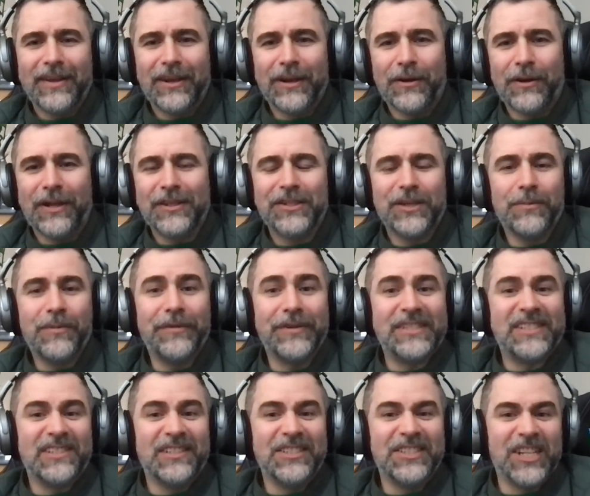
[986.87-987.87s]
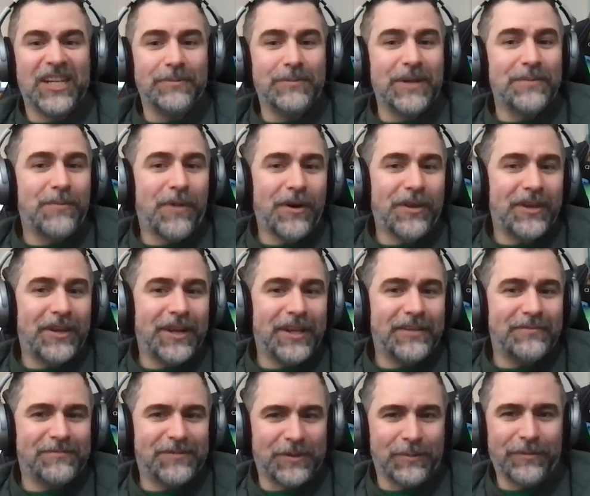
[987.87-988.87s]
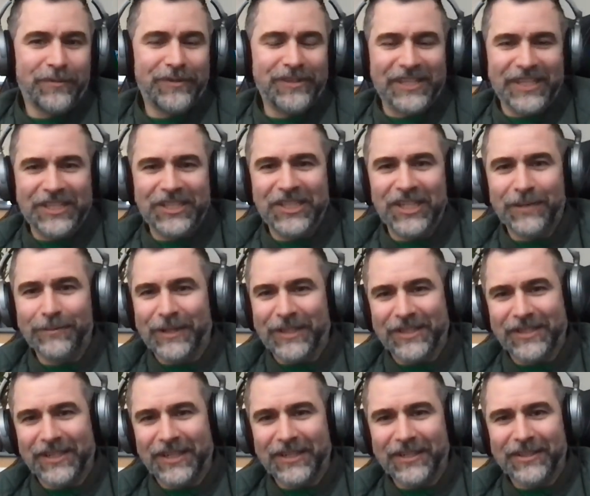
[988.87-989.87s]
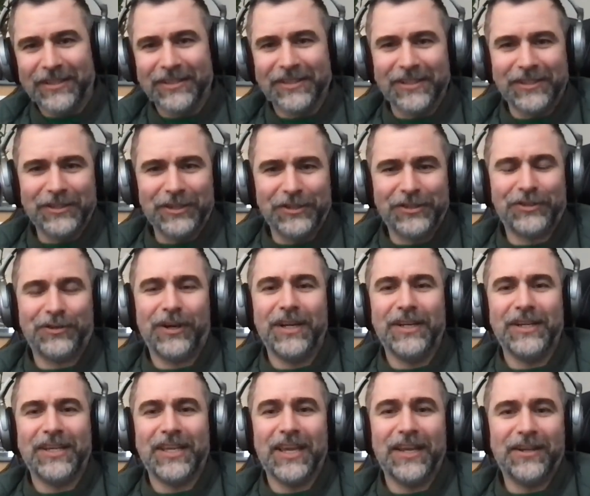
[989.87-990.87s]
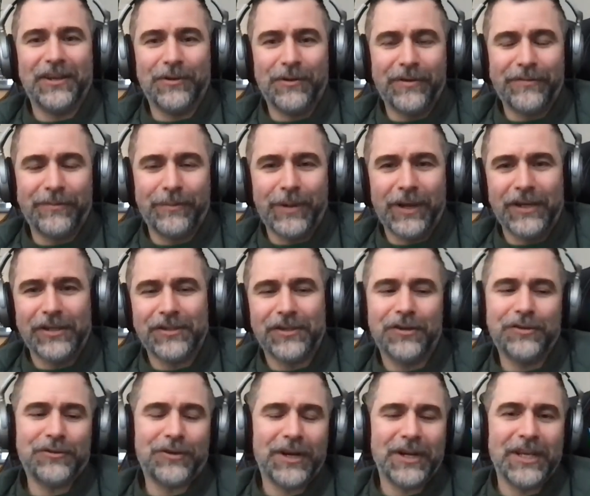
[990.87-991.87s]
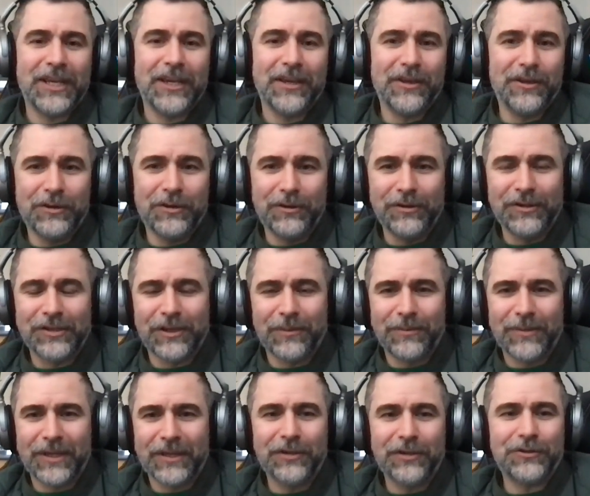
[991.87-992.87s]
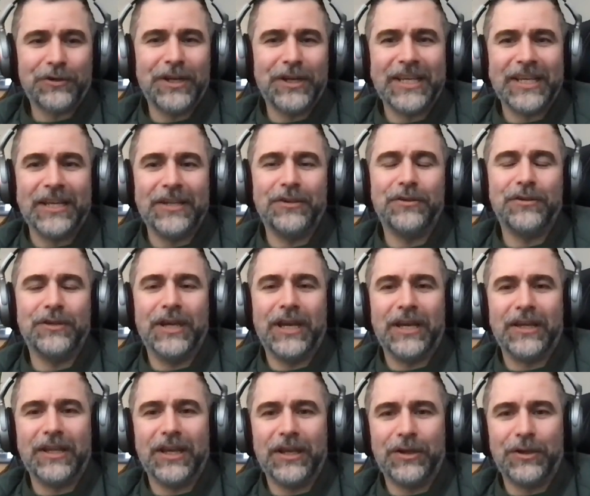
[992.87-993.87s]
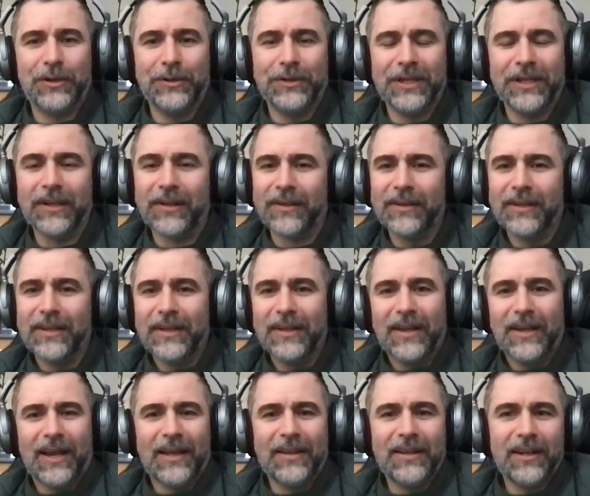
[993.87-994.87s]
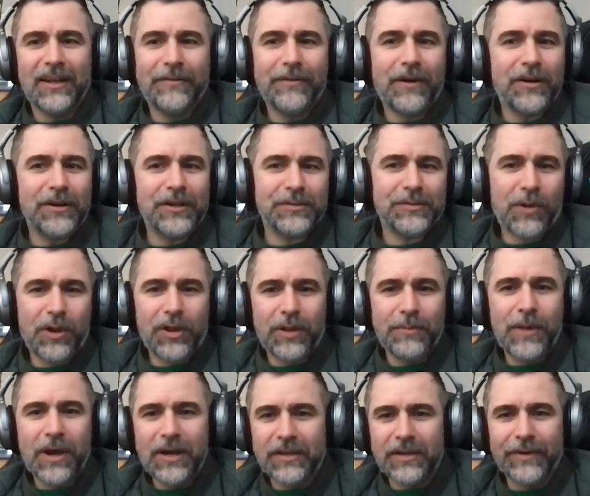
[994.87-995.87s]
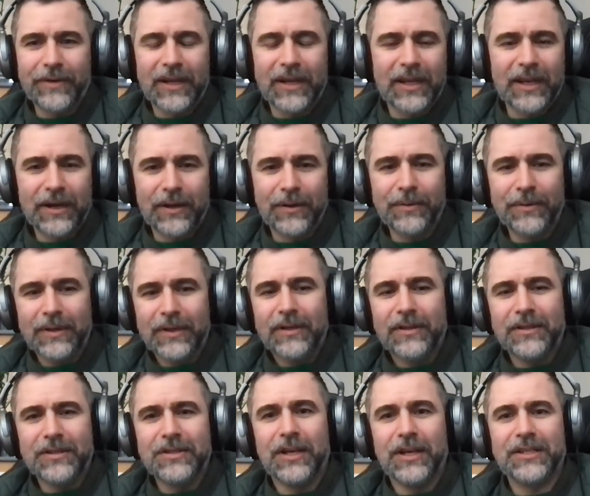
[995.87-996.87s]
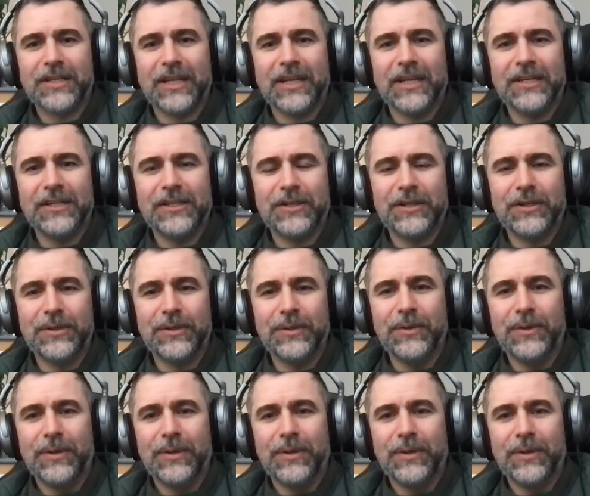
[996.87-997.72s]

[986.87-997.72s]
You know, and some of it's legitimate marketing, some of it's legitimate sales. They're just trying to get your information. They're trying to get you to do something. They're trying to get you to a, a good deal. And then a very small amount of it, you know, does get into,